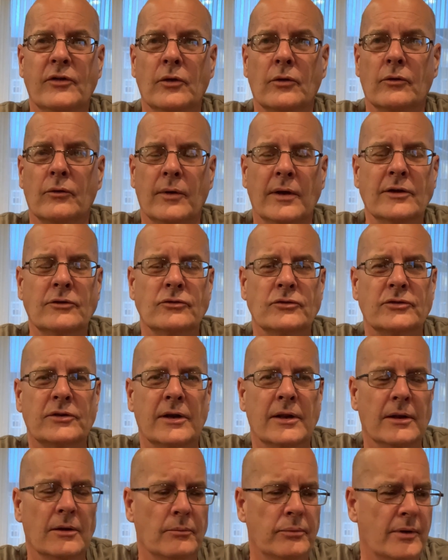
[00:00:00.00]
you're interested
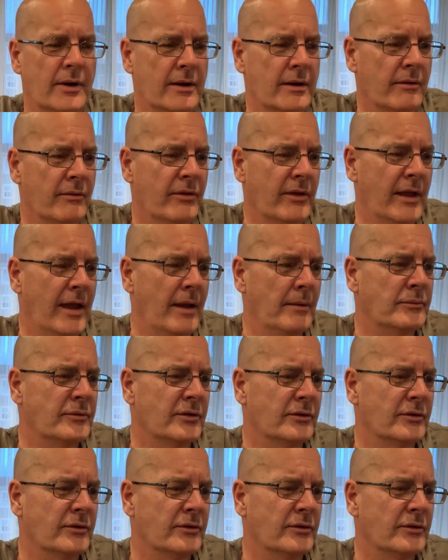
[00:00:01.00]
in the Planet of the Apes,